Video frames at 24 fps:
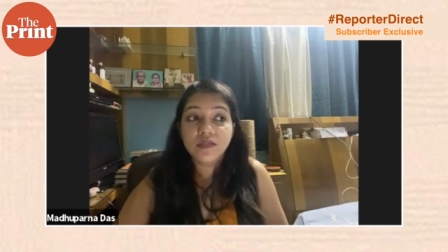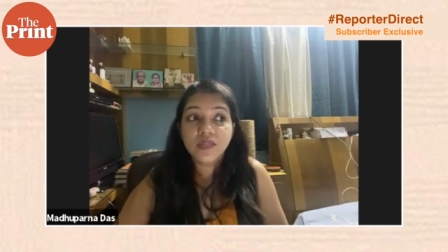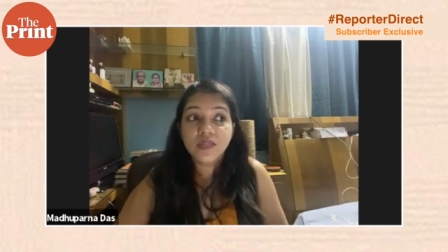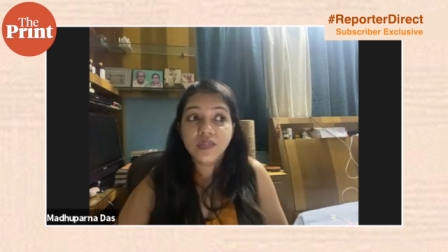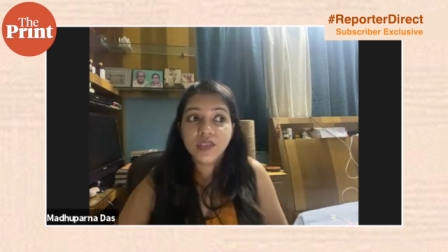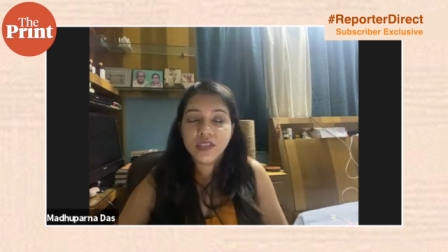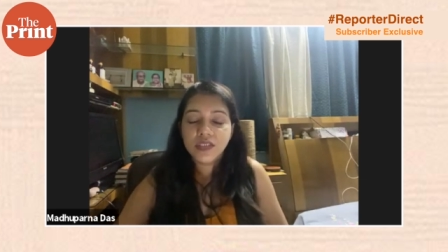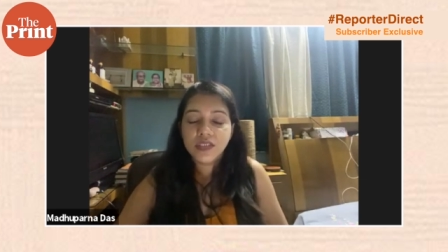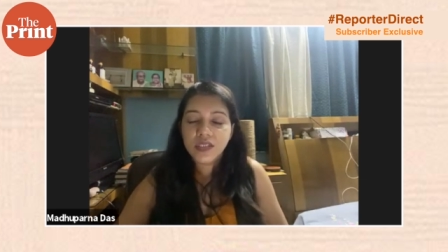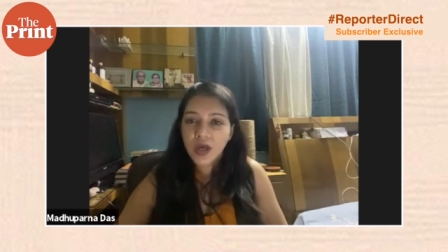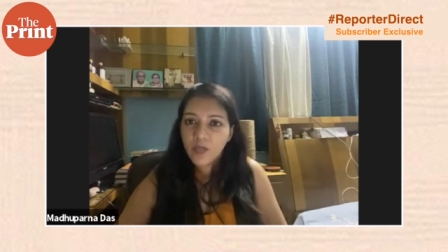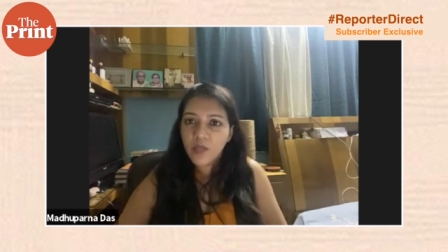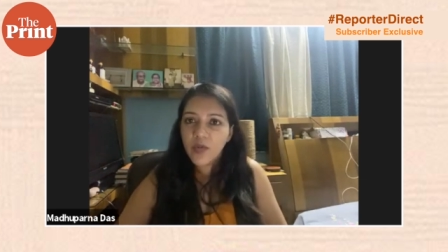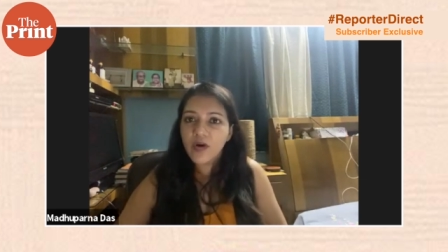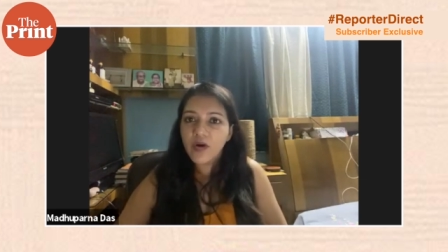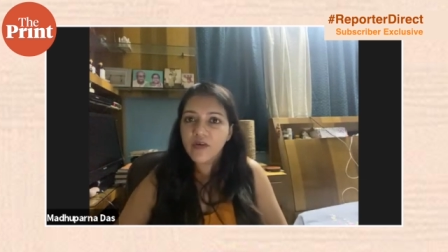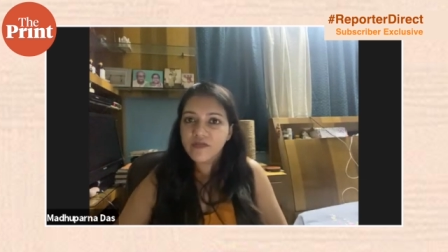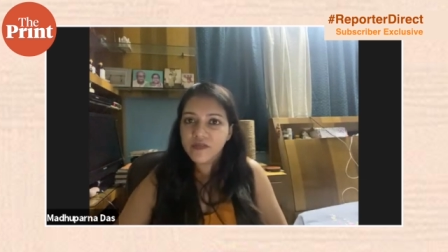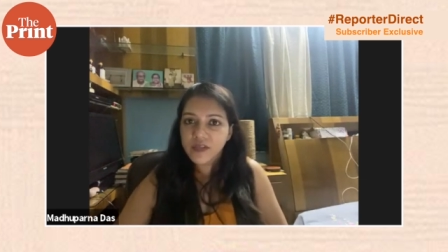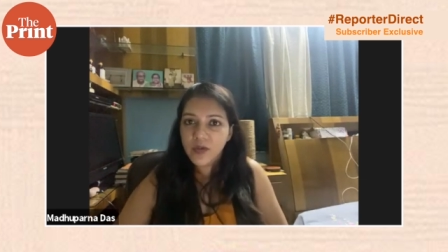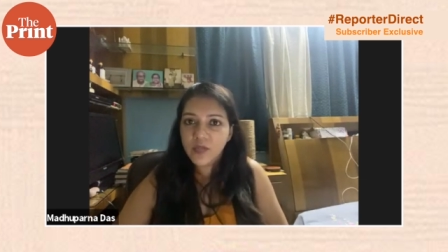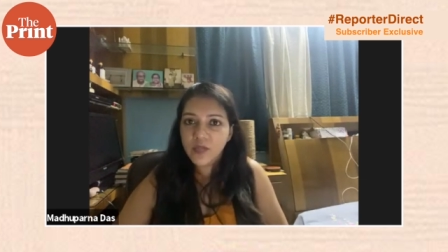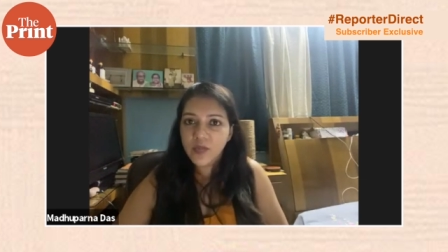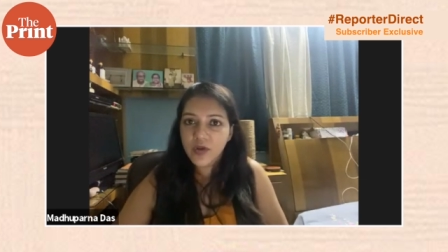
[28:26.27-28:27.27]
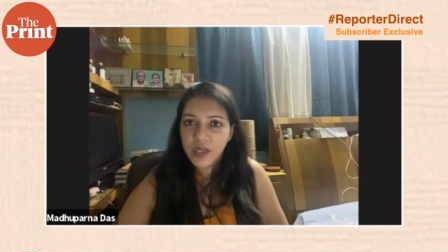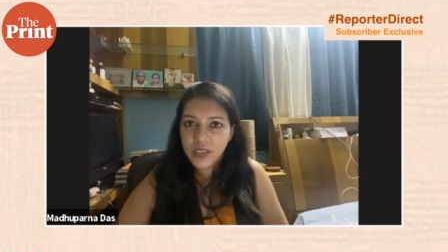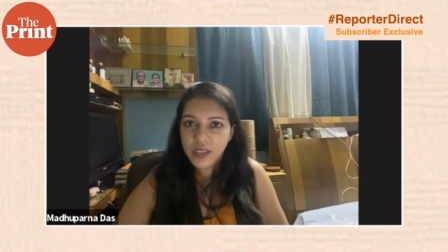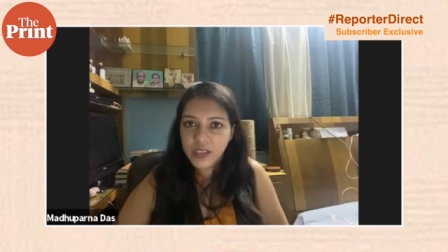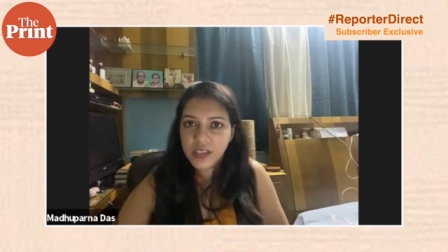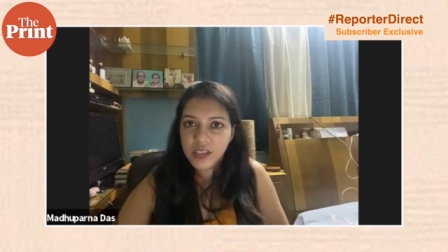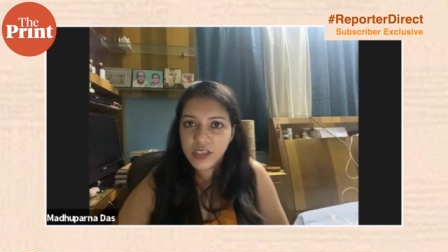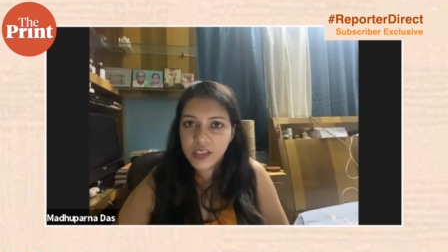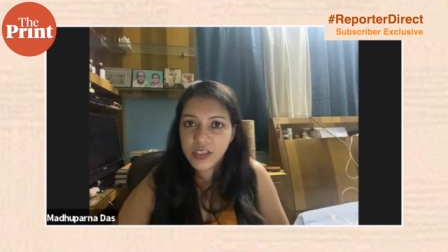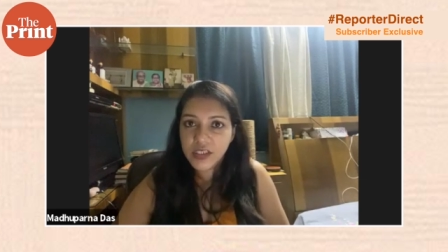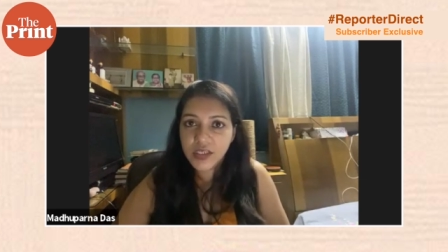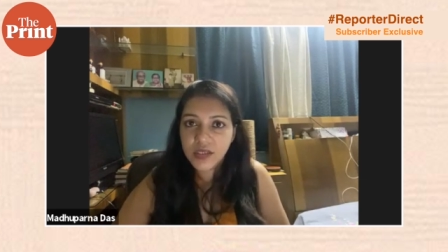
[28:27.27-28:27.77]
some of the
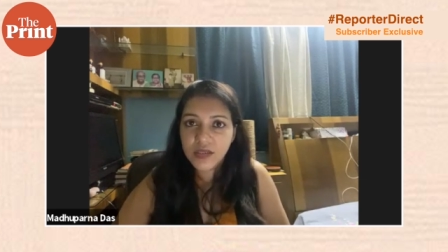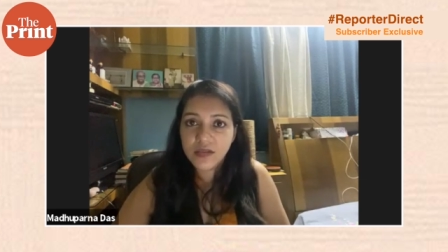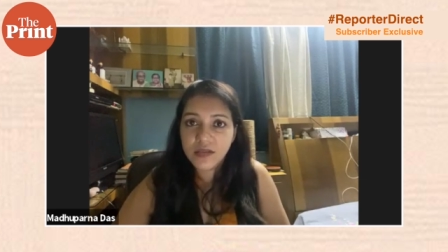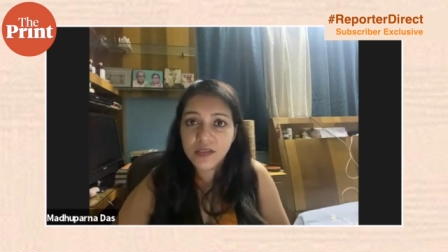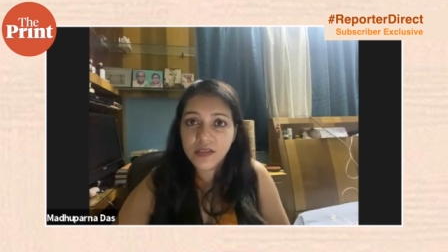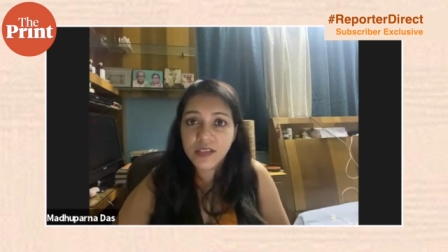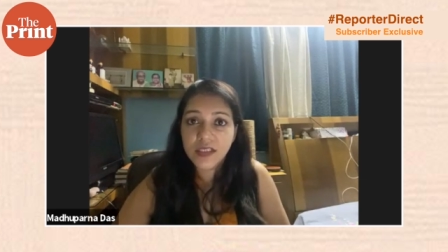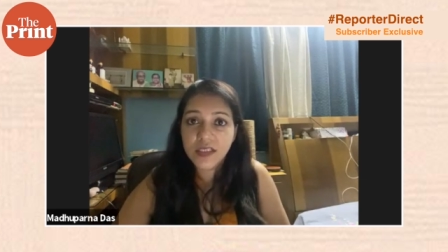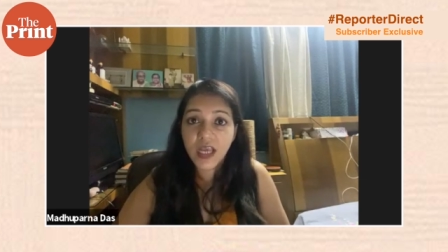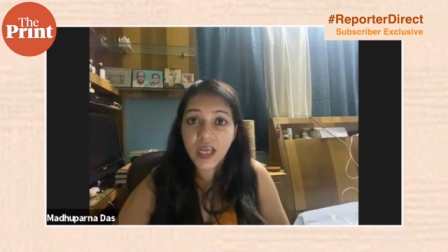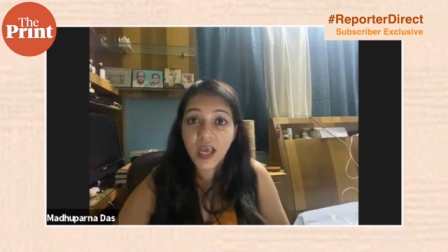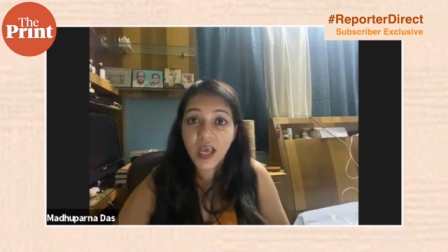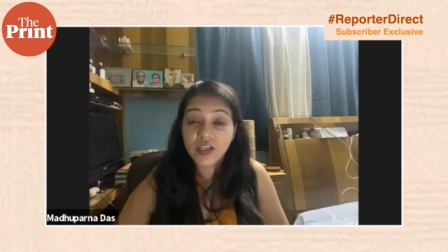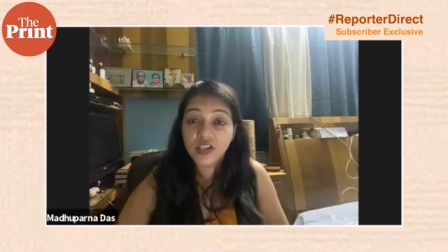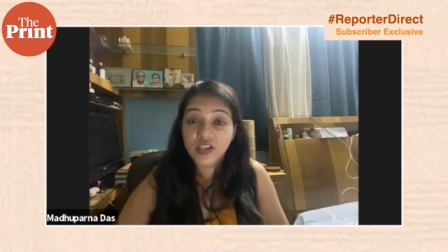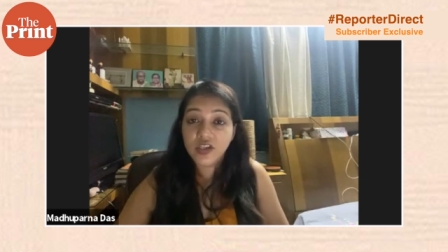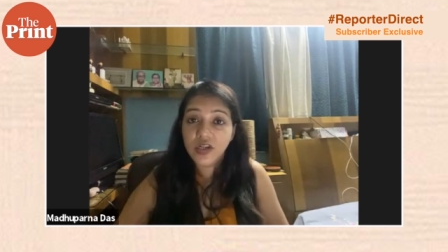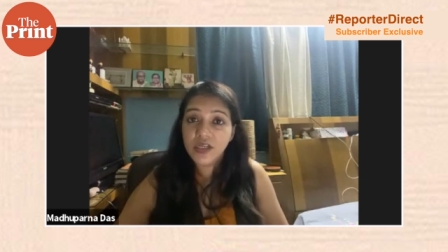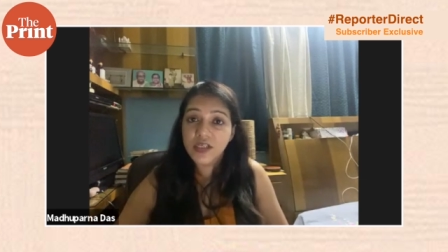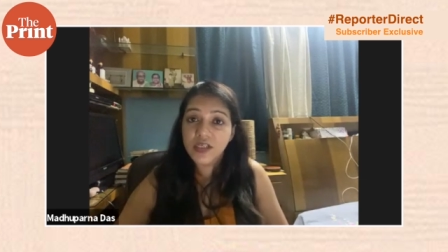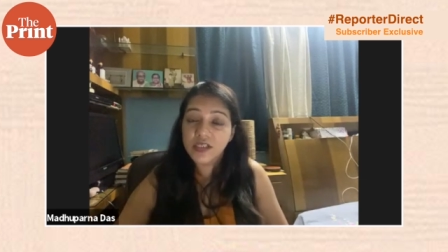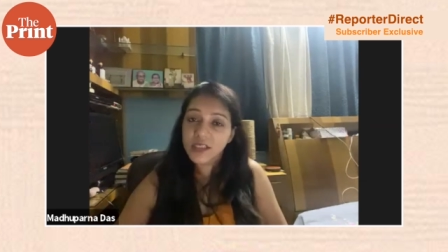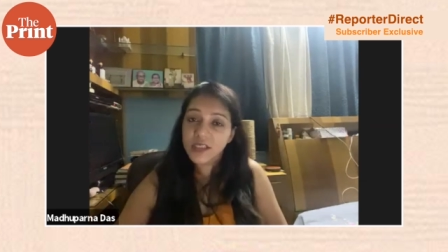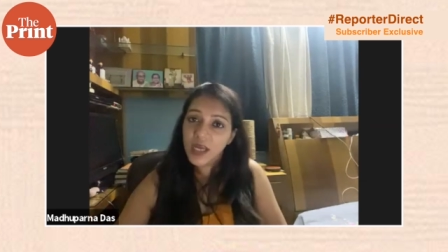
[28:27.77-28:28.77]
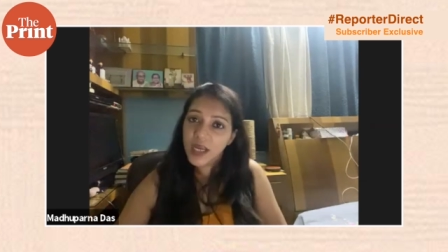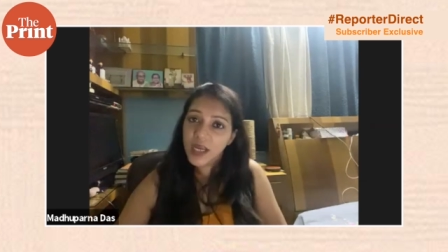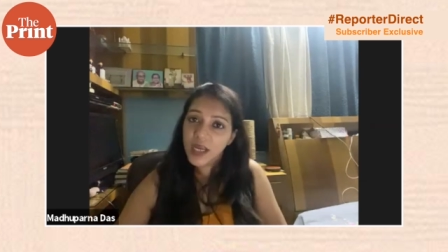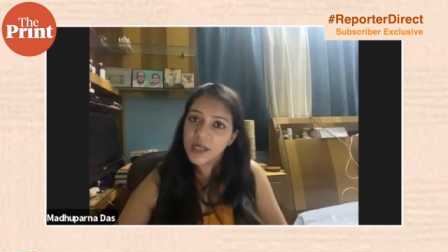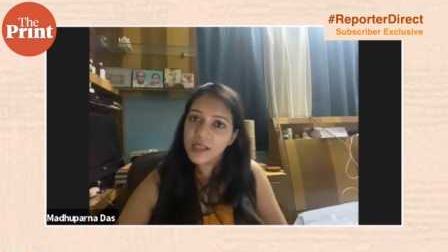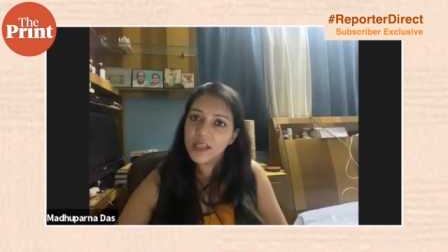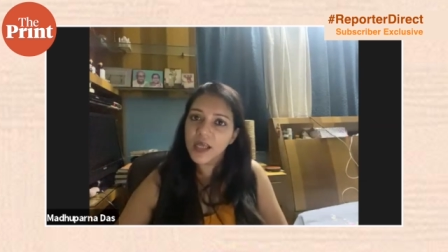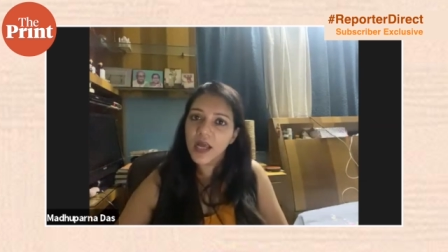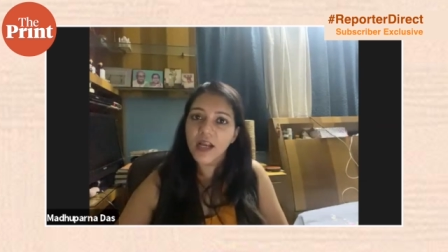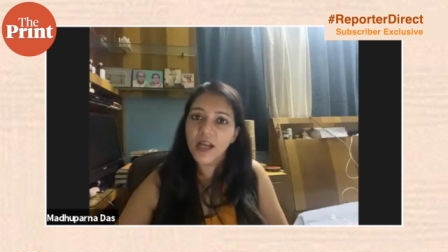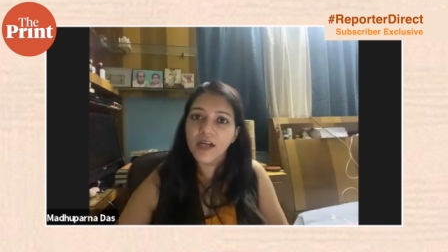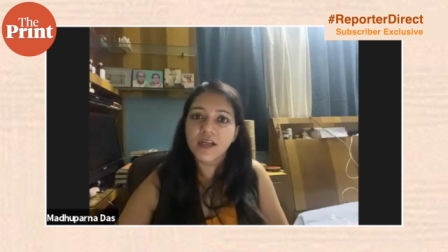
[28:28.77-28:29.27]
politicians they actually
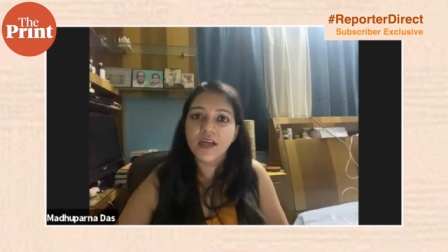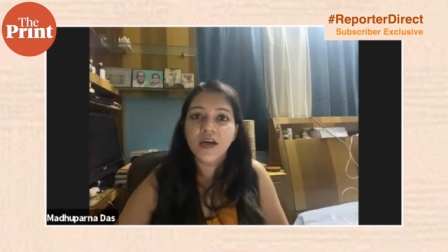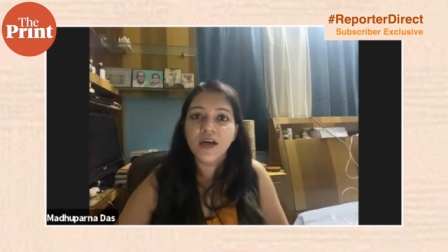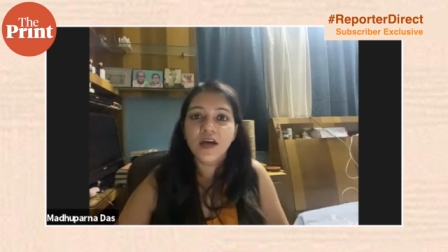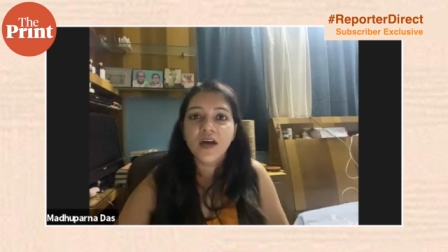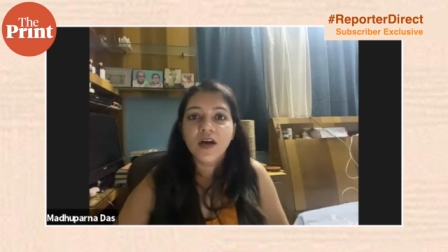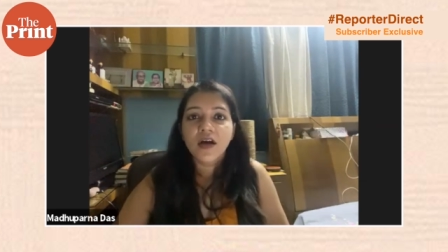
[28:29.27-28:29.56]
said that